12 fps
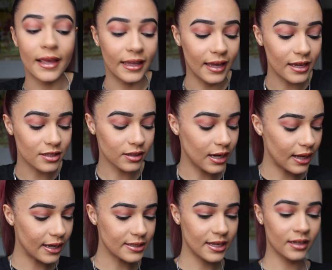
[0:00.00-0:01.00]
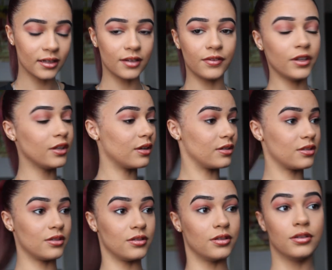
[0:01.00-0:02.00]
Yeah, it's looking like that's the end of the video
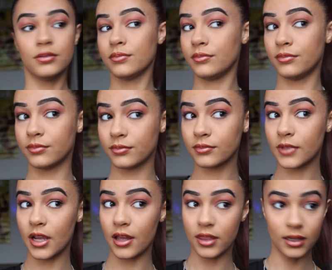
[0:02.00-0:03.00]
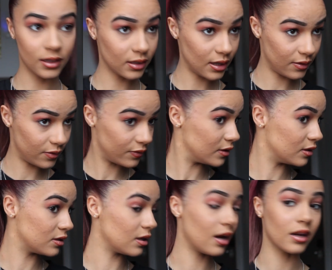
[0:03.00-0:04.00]
still. I think
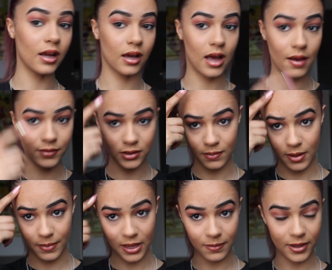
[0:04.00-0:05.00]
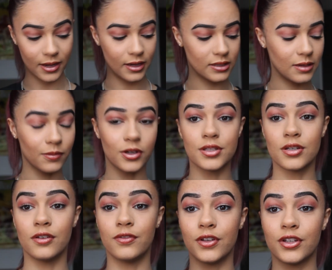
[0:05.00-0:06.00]
everything's done. Like, I haven't done my baby hairs. I'm going to
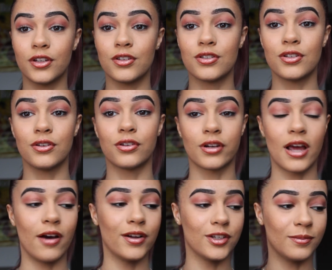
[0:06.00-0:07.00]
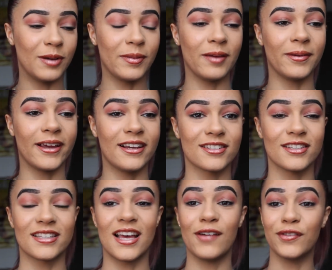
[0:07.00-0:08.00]
do a video soon on how I do my baby hairs,
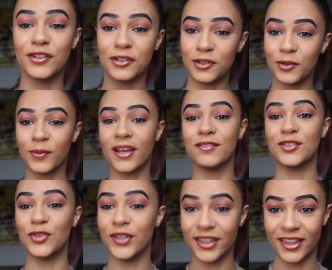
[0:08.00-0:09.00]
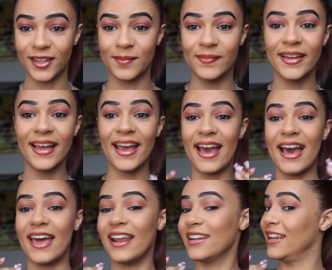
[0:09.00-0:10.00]
because I have a new way of doing them.
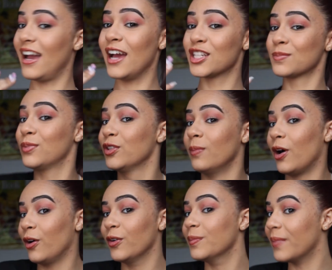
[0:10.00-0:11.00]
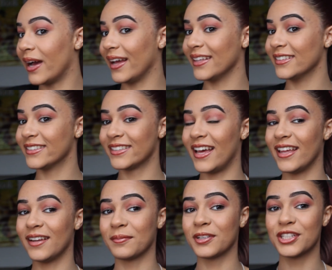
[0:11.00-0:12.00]
And I just blew my own mind.
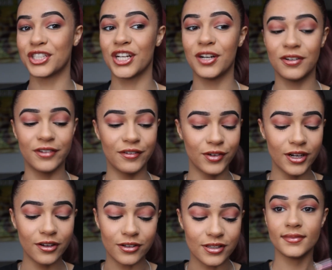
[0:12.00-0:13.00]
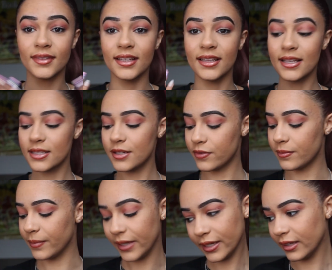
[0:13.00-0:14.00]
And I'm going to share it with everyone else. That's it
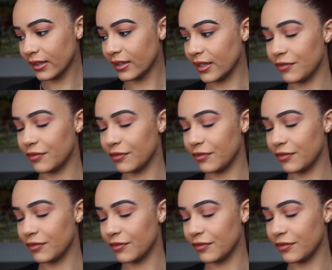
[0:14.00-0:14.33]
from me.